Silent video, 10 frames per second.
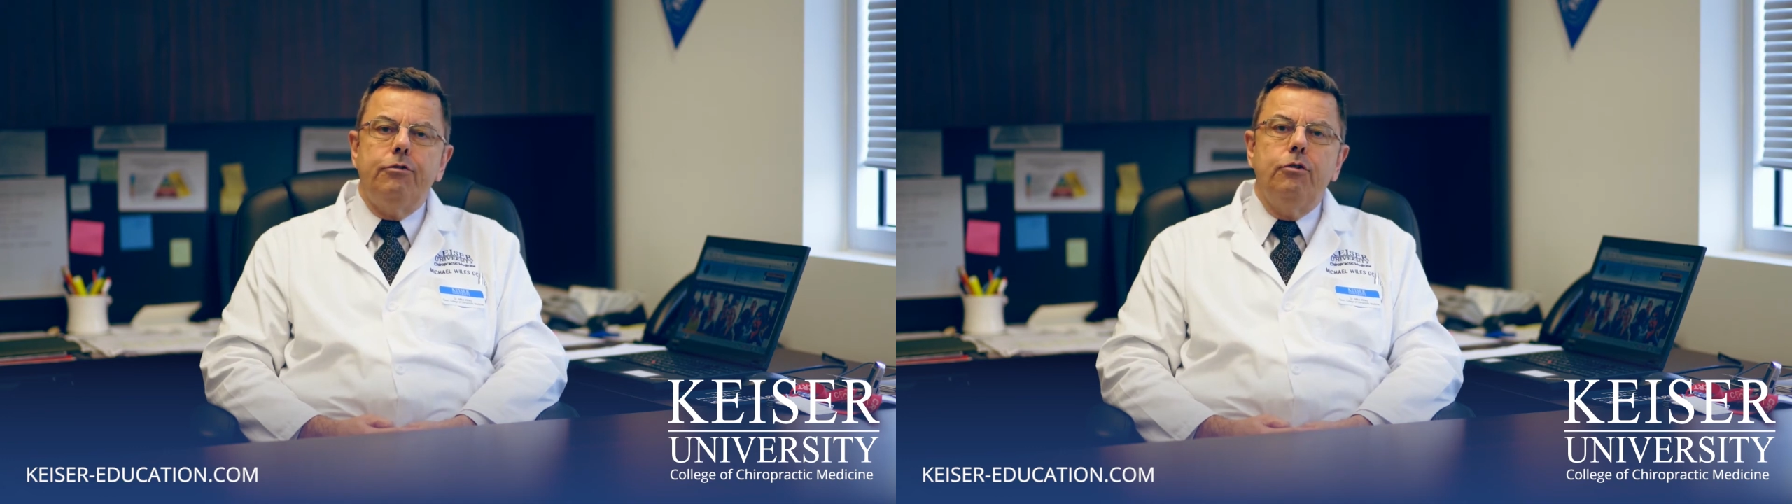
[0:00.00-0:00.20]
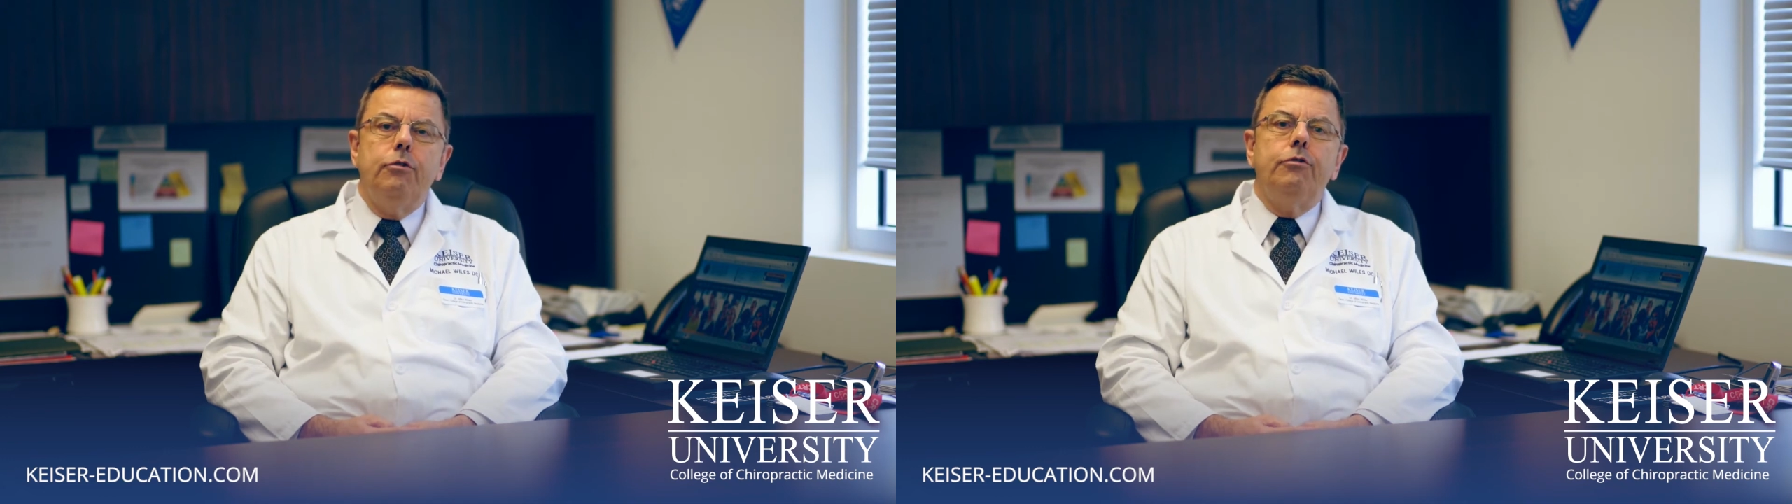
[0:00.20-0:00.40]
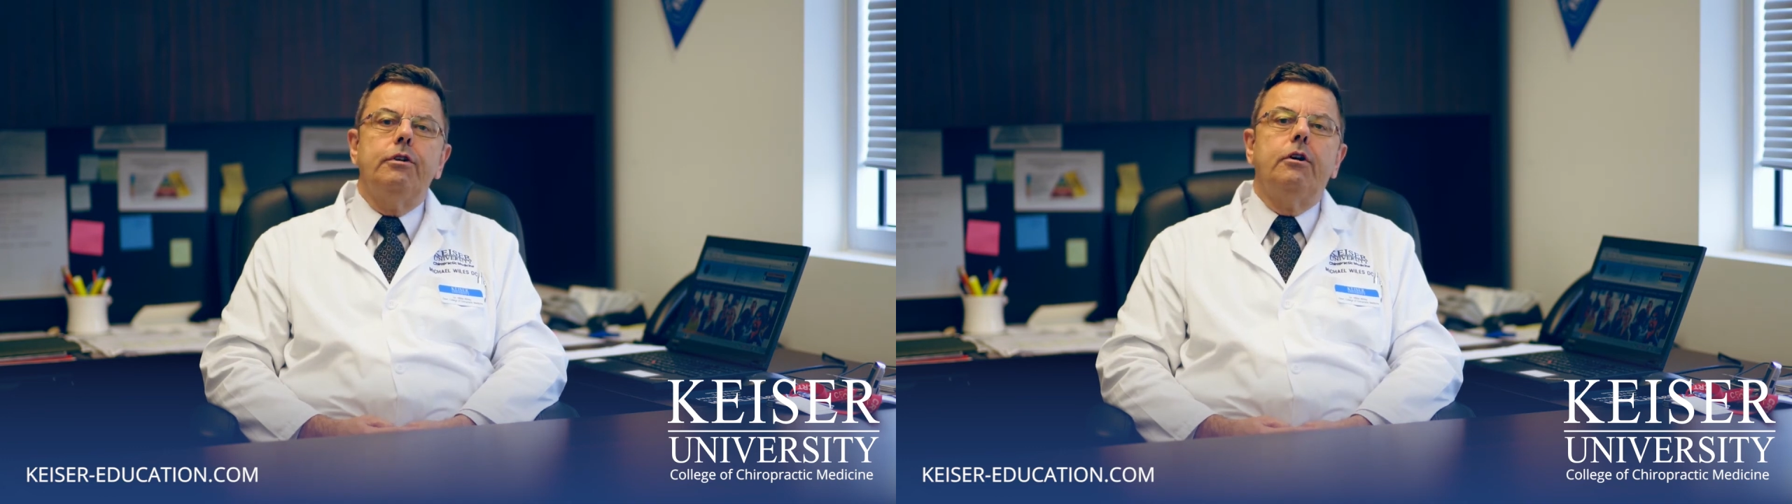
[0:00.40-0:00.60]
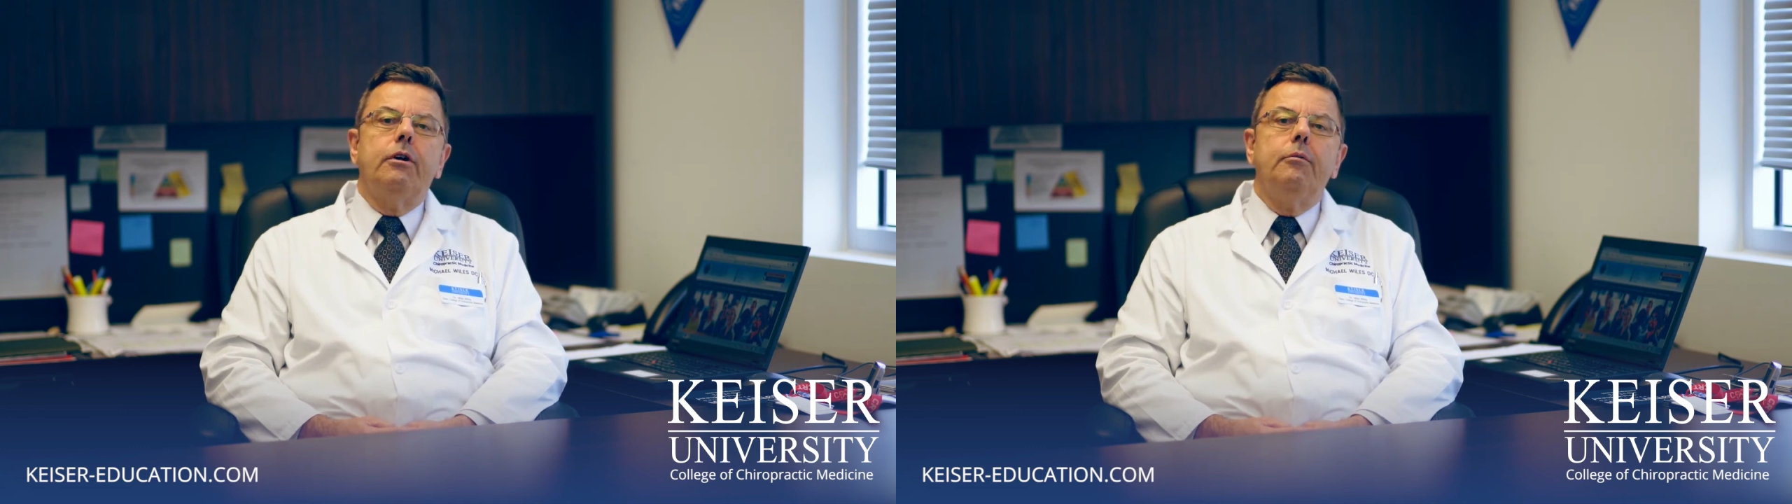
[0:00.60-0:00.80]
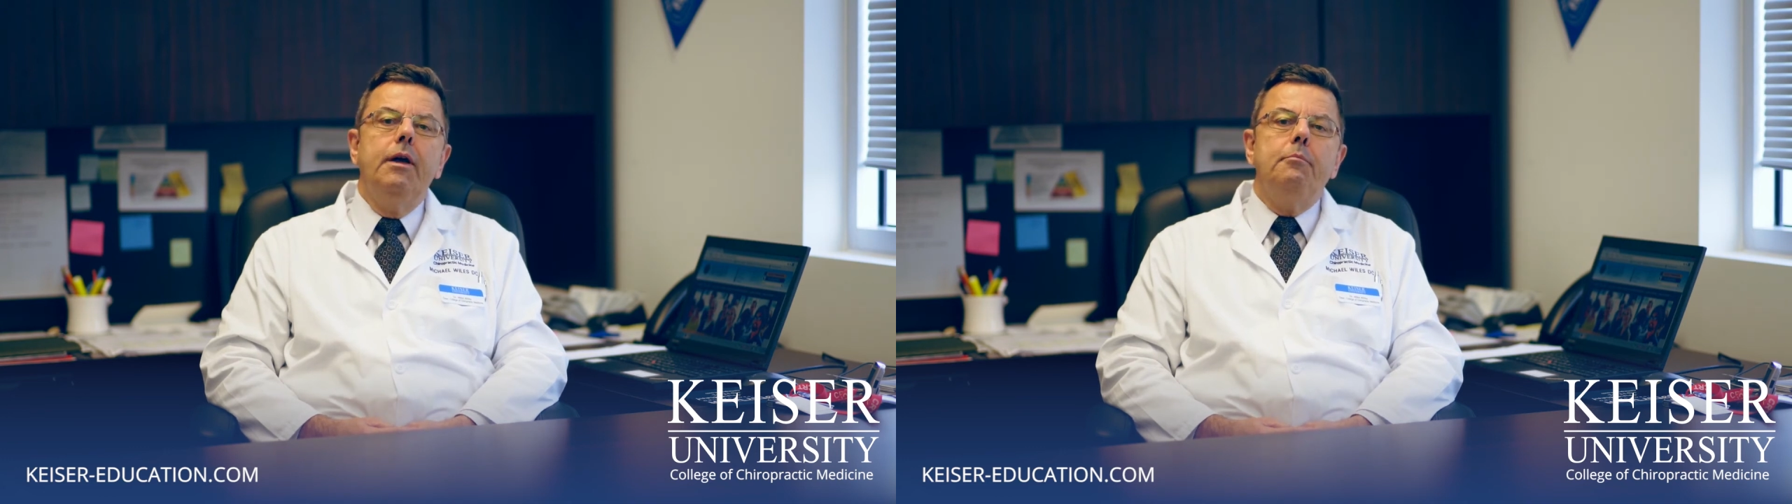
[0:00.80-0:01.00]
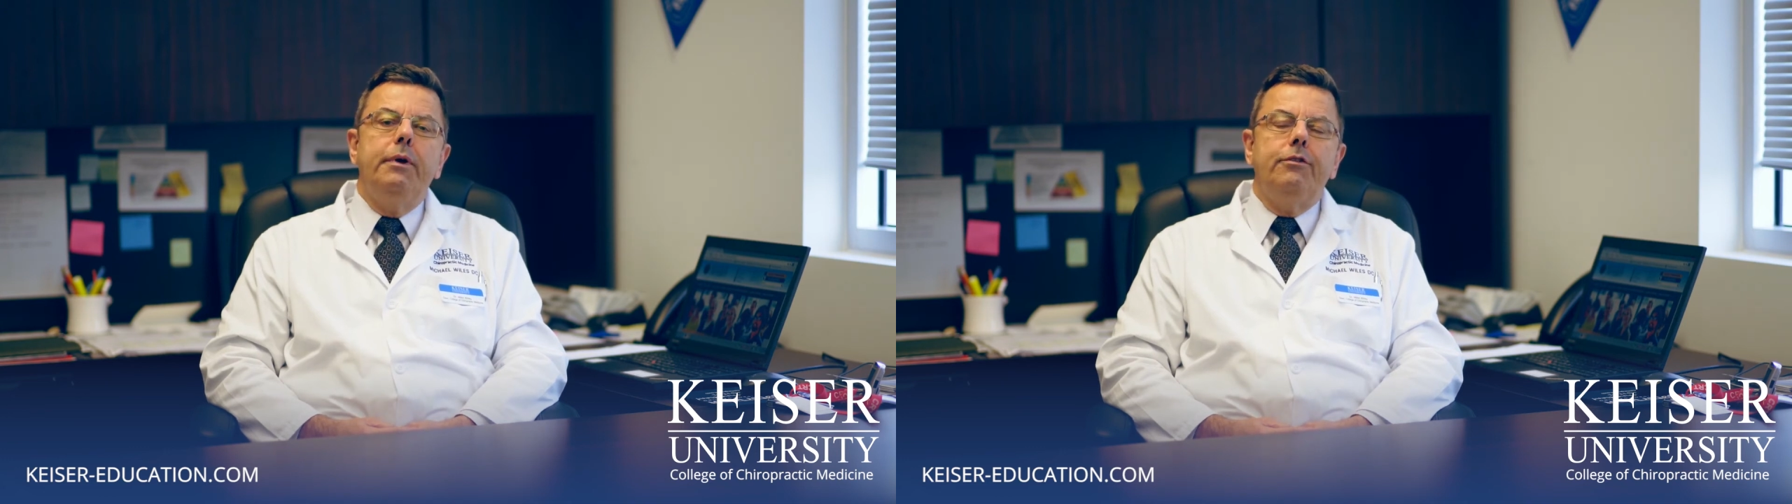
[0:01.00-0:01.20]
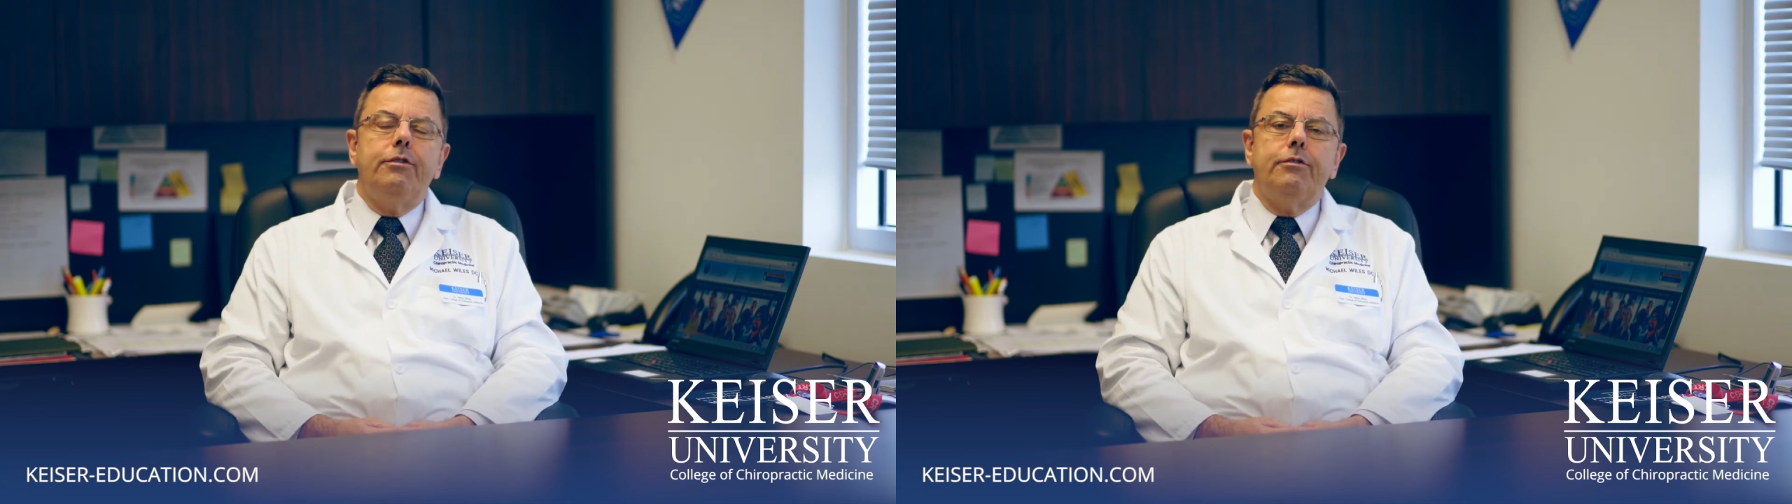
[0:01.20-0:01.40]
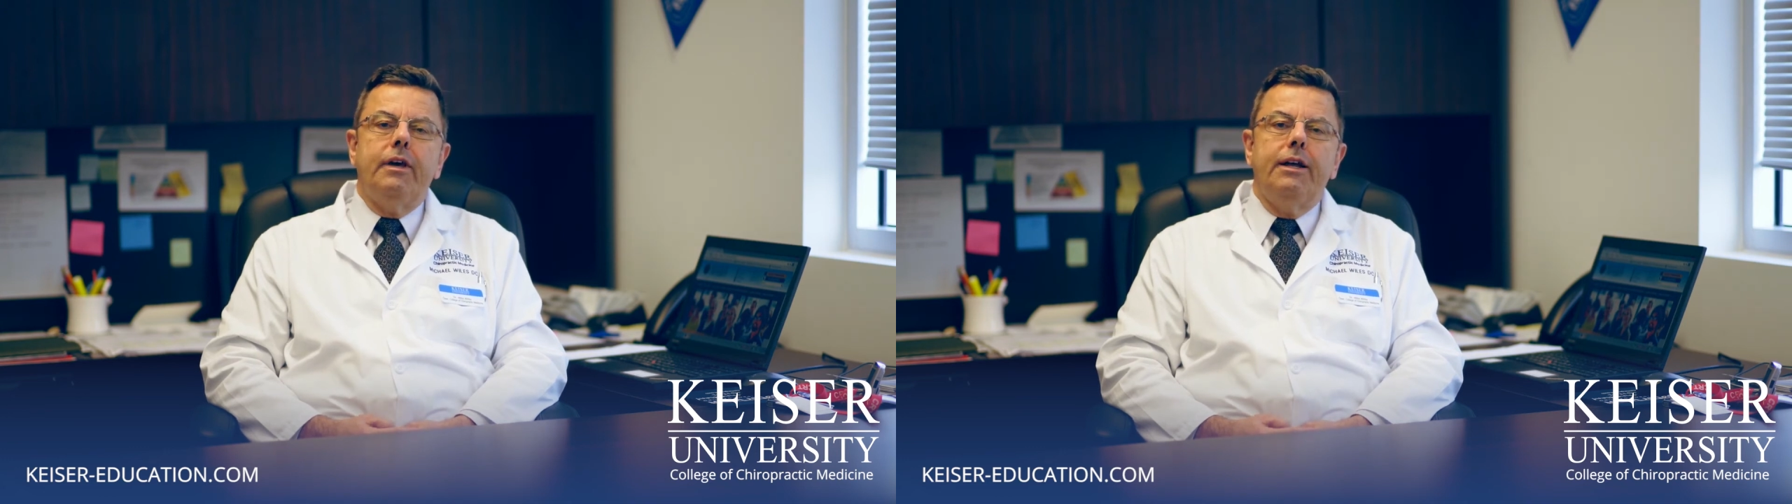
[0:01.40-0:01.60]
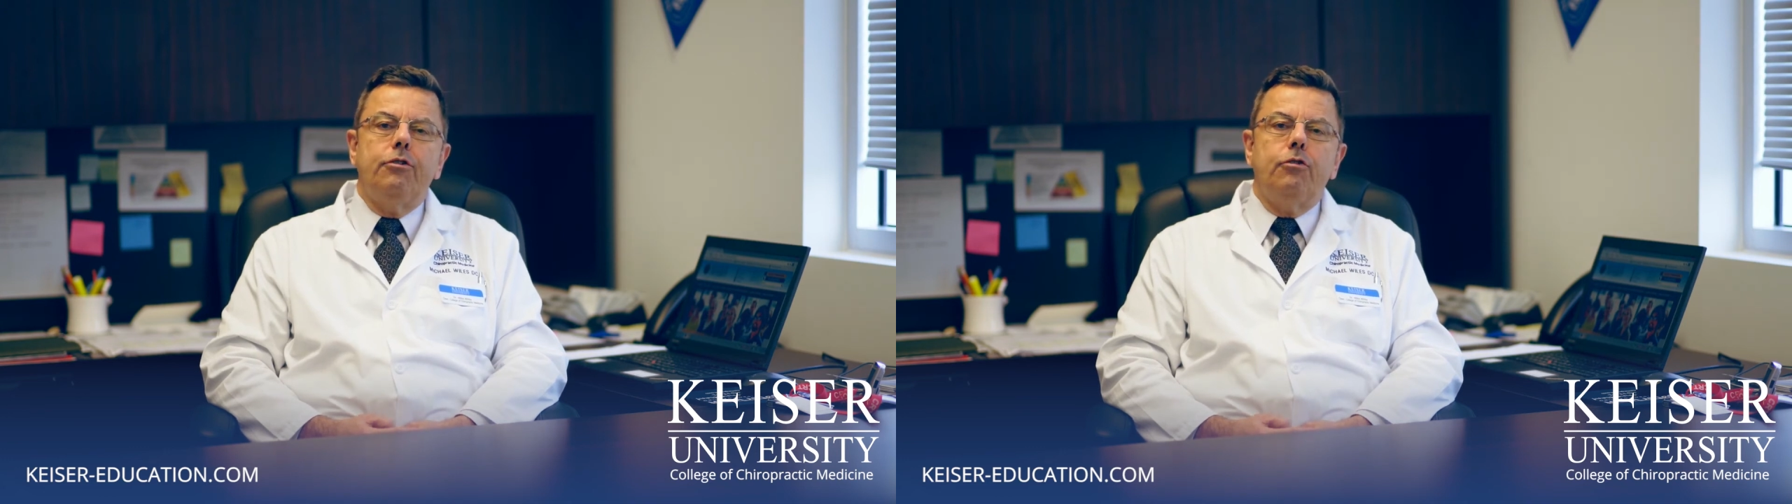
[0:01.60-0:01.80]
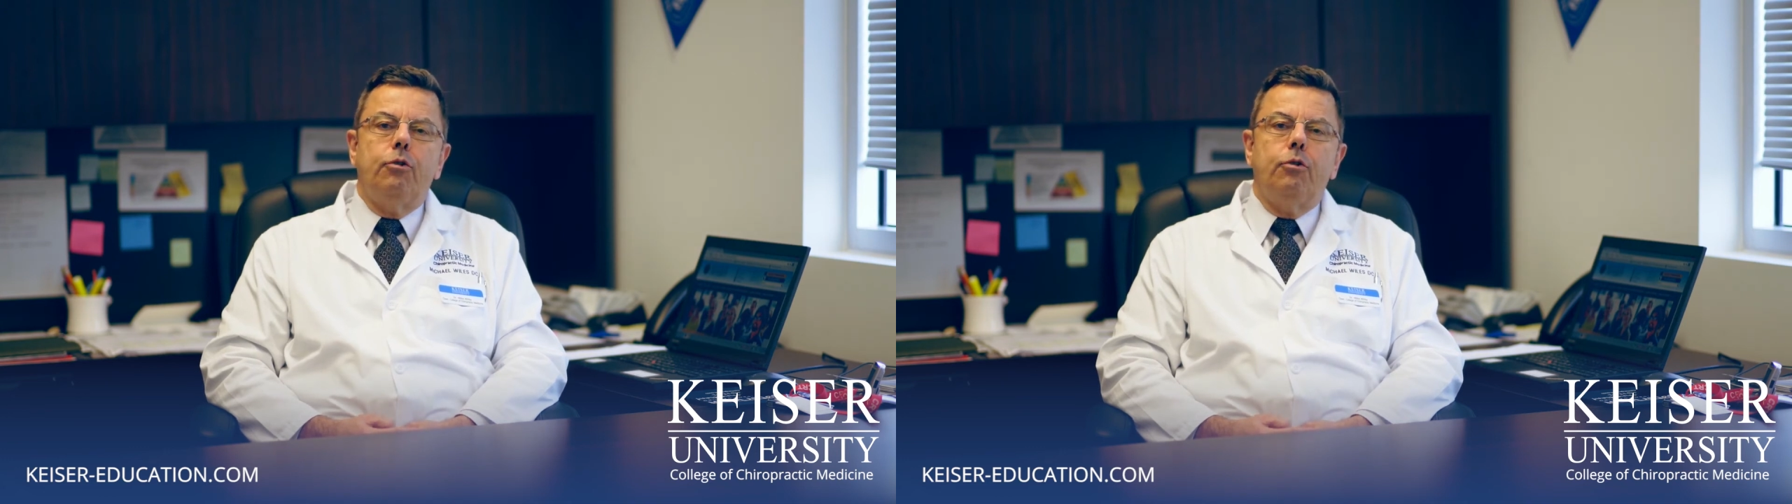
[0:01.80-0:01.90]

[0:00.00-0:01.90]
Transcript: students in our basic science